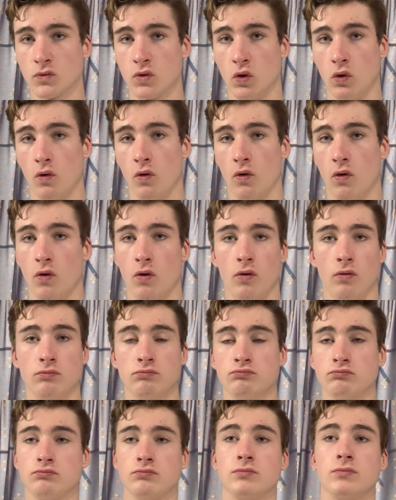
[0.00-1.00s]
Or,
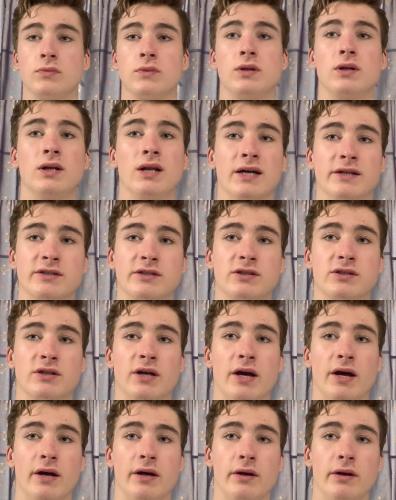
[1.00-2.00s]
let's
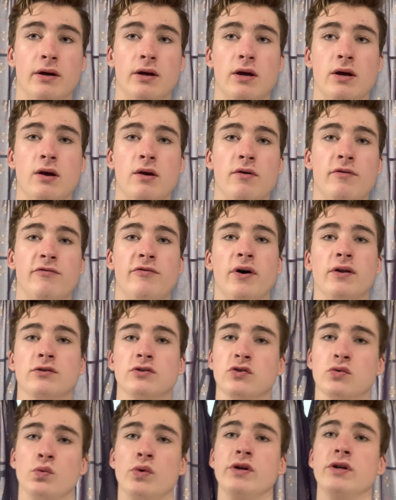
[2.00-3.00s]
say,
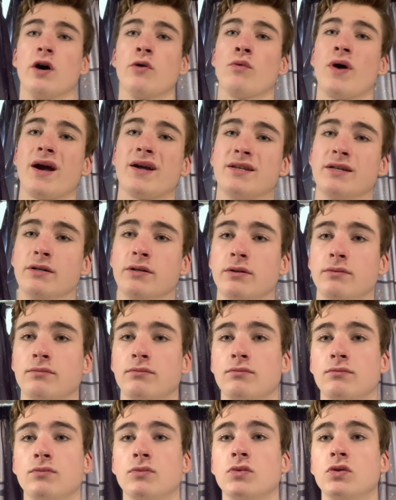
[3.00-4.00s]
funds redirected
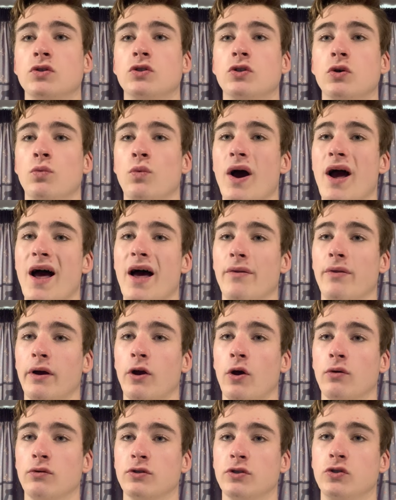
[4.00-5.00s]
to where they're
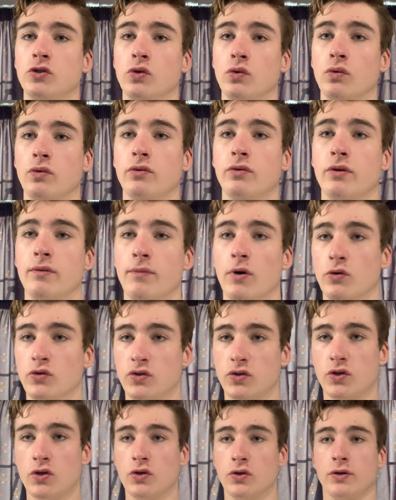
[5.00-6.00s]
going to do the
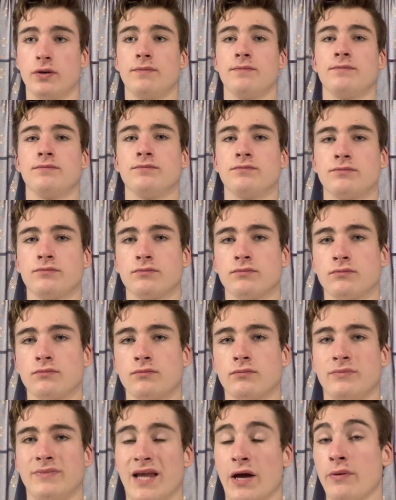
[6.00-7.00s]
most good.
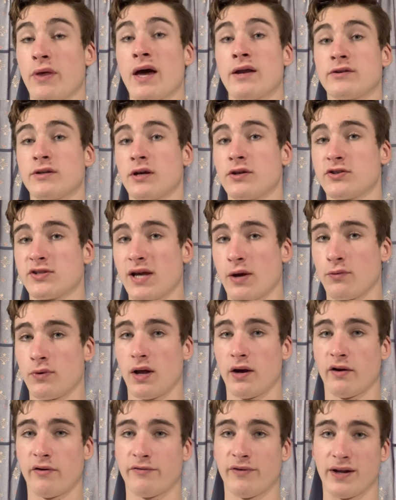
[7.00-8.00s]
Now that does sound
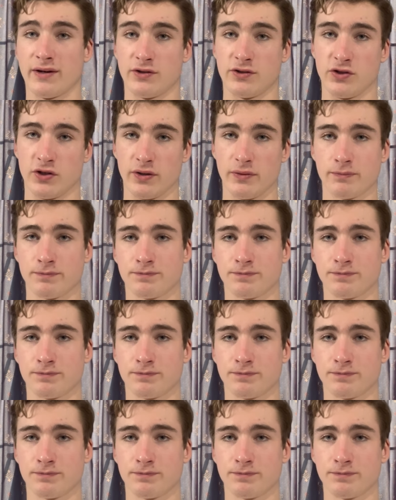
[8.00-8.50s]
like a fantasy,